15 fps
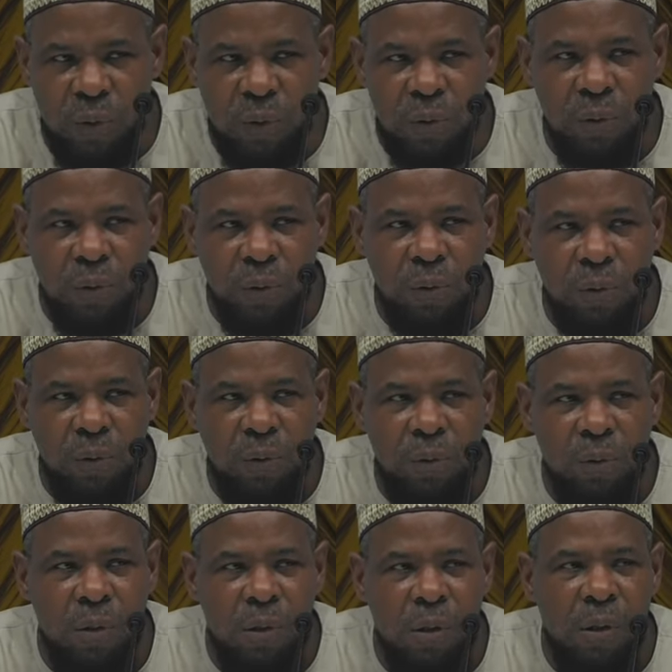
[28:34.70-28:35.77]

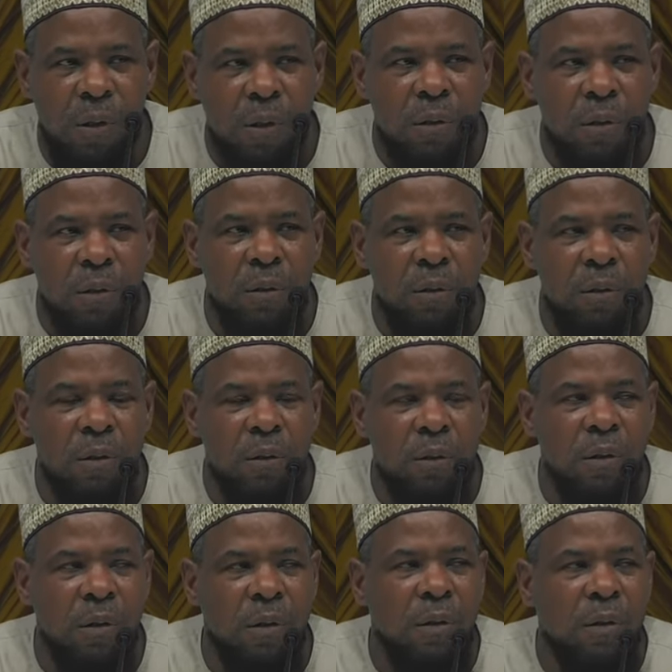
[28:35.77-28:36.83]

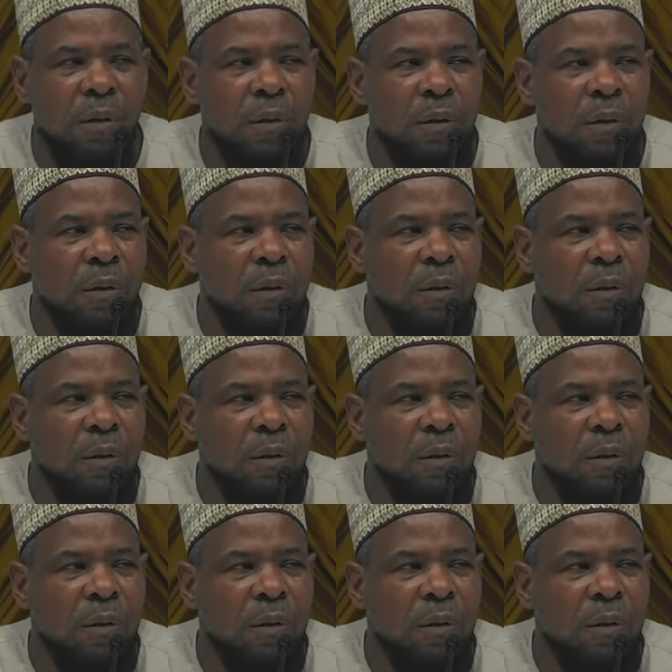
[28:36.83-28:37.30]
Nobody speaks.